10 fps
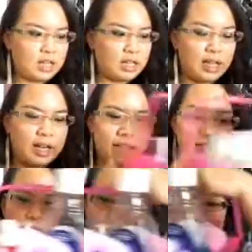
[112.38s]
I got
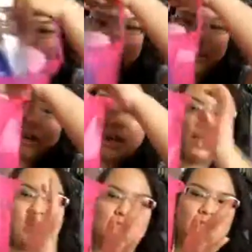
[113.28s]
this container
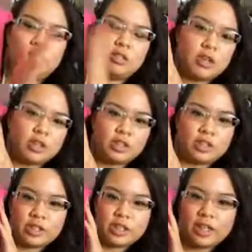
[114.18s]
at Dollar
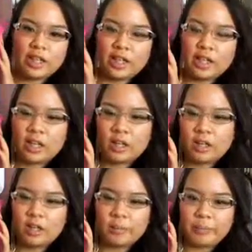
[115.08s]
Tree.
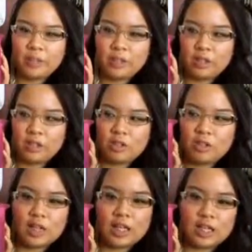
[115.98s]
Um, you
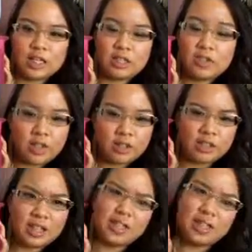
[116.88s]
can get different colors.
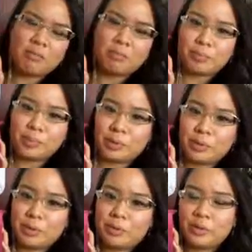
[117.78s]
I think they come in
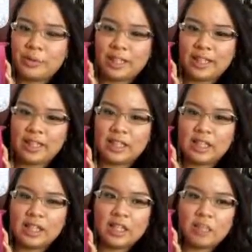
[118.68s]
blue, green,
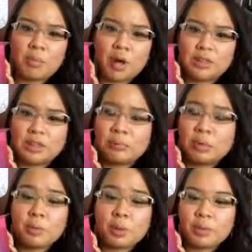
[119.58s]

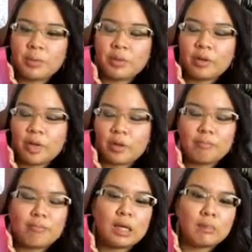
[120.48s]
possibly purple,
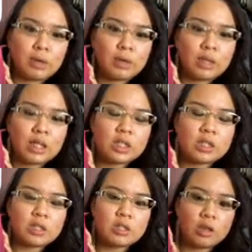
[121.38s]
and maybe white.
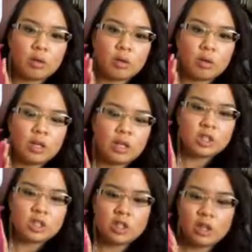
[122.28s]
So
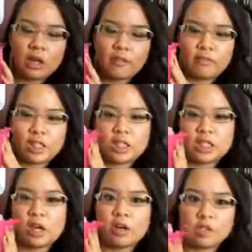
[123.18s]
just look out for these.
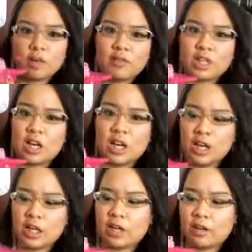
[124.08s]
They also have a
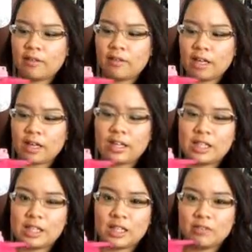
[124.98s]
ton of like
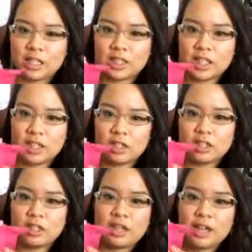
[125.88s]
these kind of
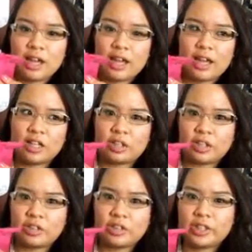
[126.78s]
containers at
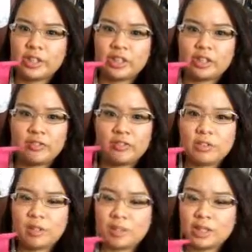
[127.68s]
Dollar Tree. So if you
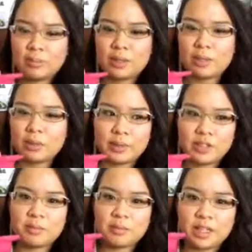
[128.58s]
don't want to spend a whole
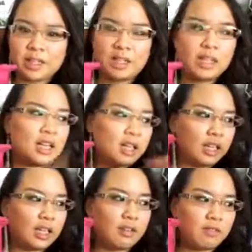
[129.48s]
bunch of money,
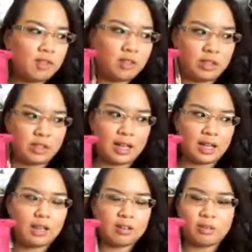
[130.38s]
like even on
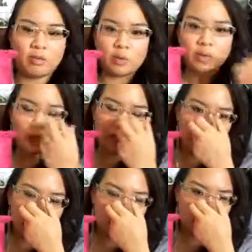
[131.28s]
that, the
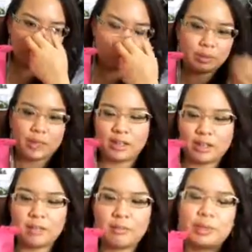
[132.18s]
$4.99, wait,
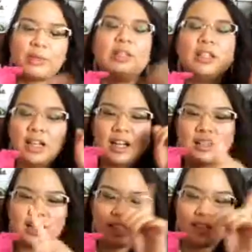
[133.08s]
I, well, I'll
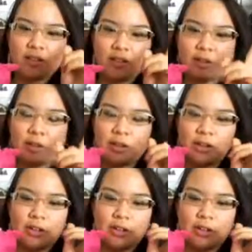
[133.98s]
link the for